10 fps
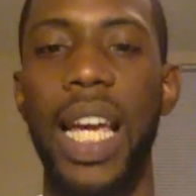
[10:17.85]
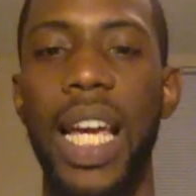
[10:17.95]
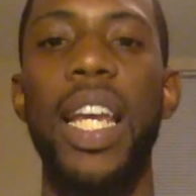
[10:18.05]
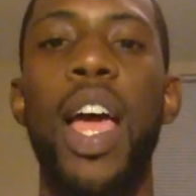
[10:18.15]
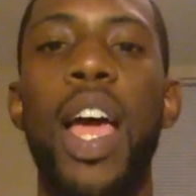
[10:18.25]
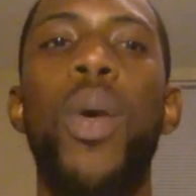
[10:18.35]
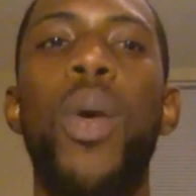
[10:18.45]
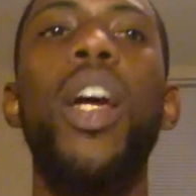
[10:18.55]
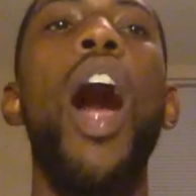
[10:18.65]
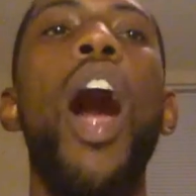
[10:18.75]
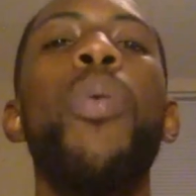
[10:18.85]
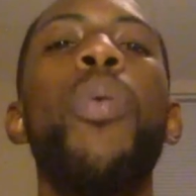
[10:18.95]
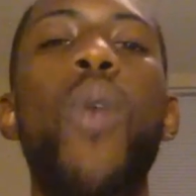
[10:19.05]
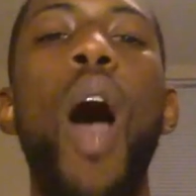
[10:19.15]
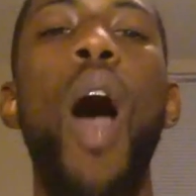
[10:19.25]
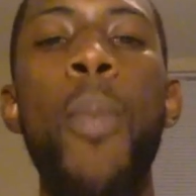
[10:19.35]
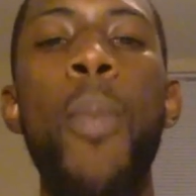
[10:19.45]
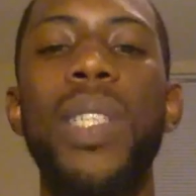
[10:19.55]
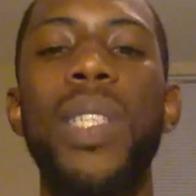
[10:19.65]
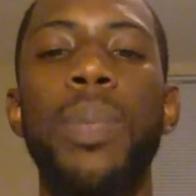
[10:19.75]
And we call them brick wall
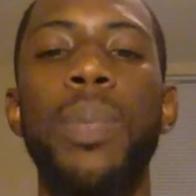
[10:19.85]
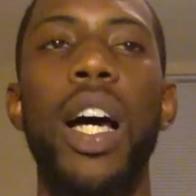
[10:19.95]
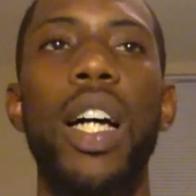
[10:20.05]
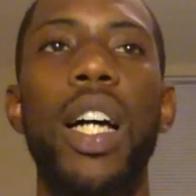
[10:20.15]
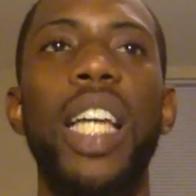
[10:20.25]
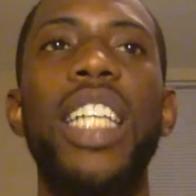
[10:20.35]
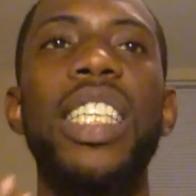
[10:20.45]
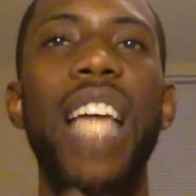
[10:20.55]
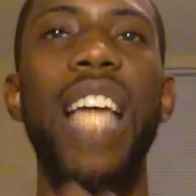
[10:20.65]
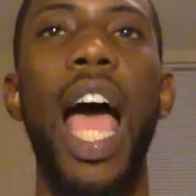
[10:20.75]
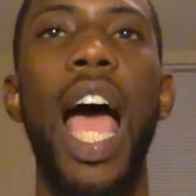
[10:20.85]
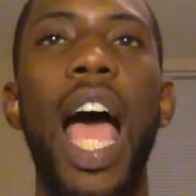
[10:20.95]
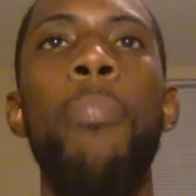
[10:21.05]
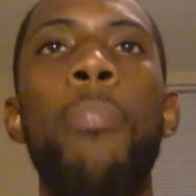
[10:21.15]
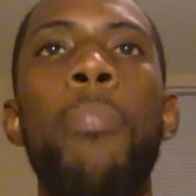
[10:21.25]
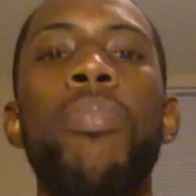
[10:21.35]
moments because there's a time